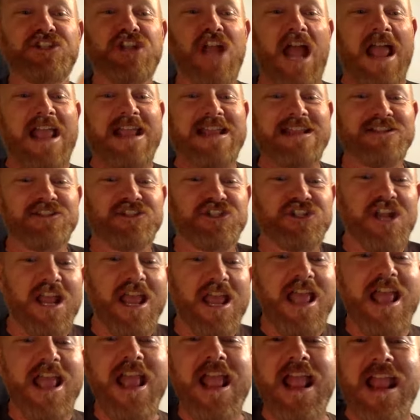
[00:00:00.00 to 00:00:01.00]
change
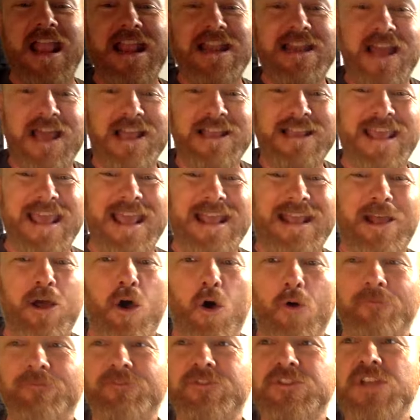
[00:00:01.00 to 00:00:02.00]
in
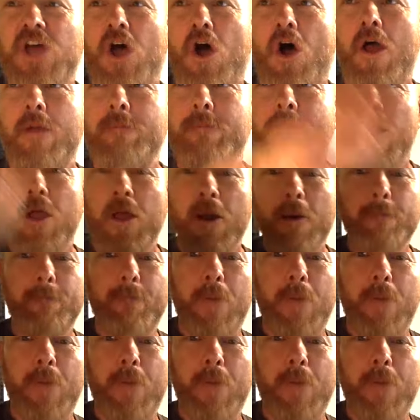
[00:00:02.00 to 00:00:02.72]
kickoff time,